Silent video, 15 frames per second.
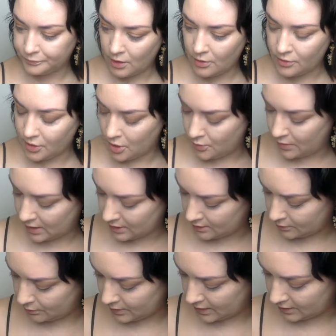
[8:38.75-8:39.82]
I'll go
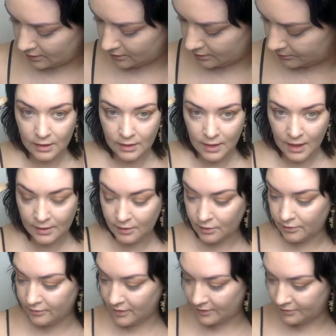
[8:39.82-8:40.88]
in with that
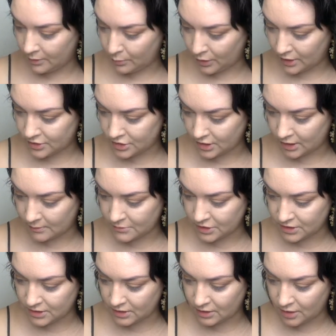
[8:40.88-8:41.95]
little fluffy brush, and I'm
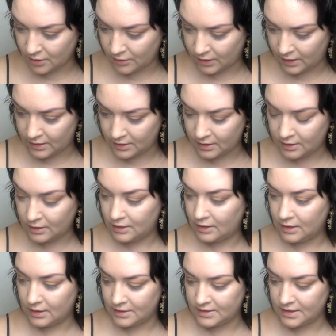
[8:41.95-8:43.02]
just going to go in and
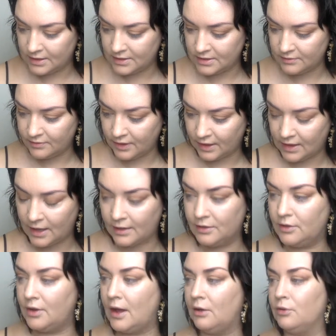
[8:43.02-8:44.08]
intensify that
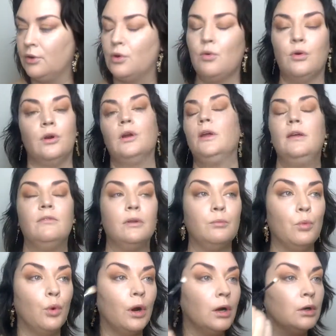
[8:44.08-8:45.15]
little outer corner even
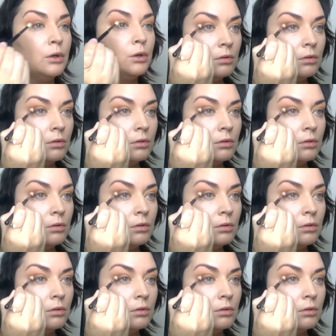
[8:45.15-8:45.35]
more.